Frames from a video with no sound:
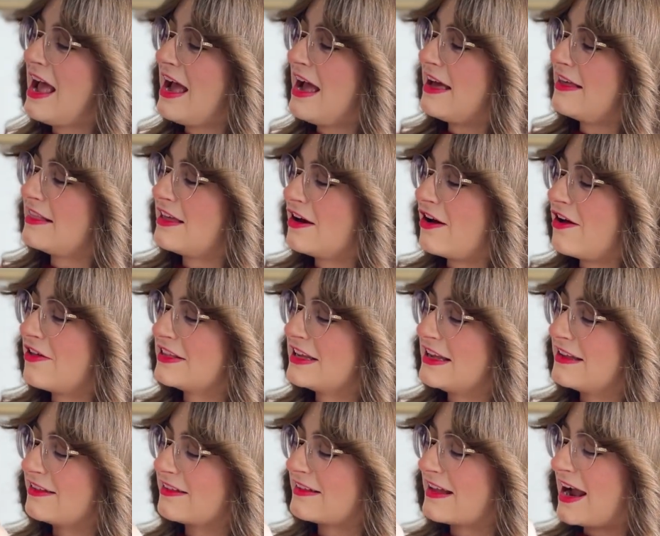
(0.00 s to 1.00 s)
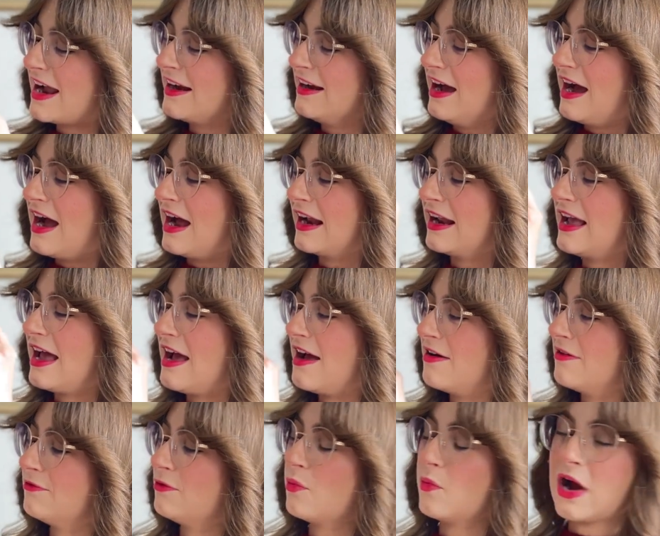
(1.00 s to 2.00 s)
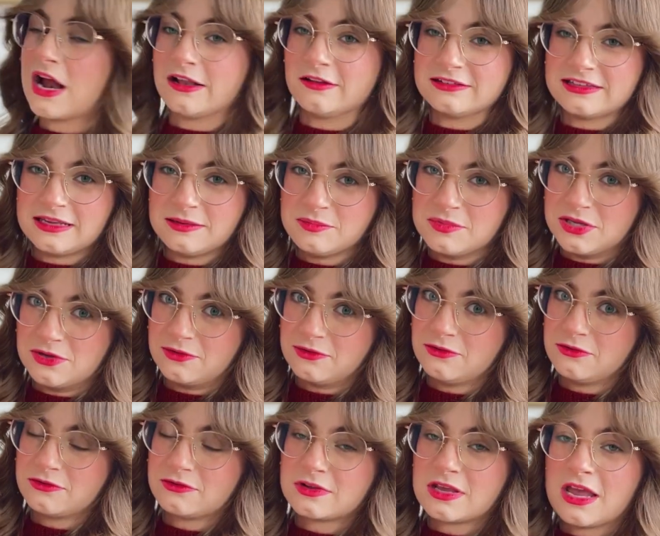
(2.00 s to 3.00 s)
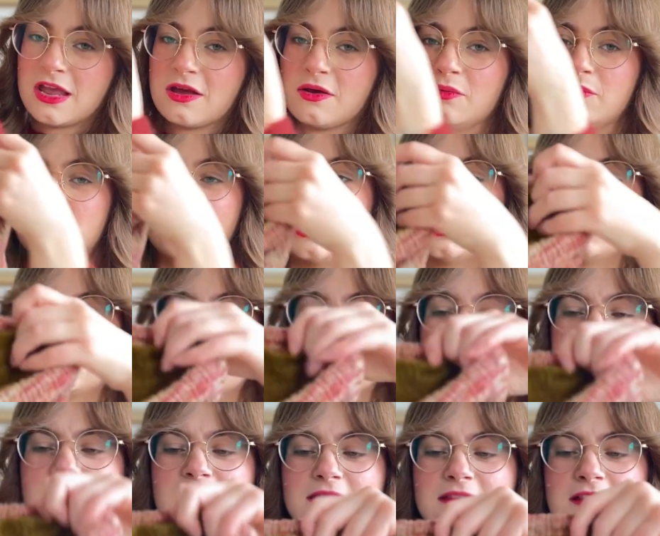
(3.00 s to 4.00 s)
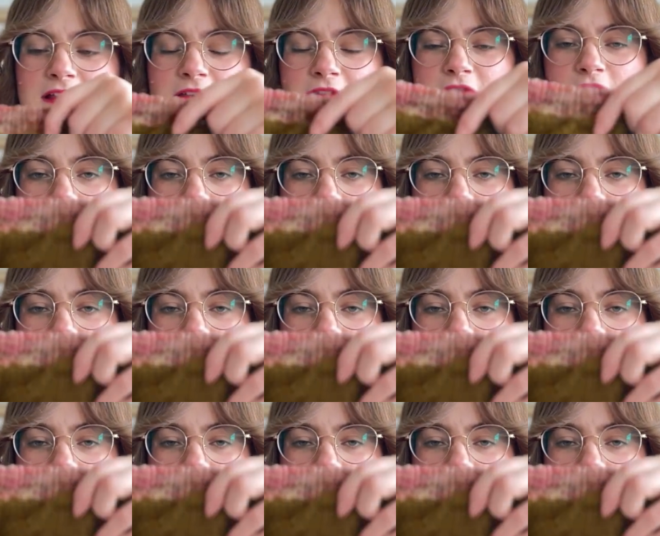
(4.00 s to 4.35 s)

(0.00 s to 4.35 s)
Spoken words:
And then on the inside, I have Wilding Muse, which is this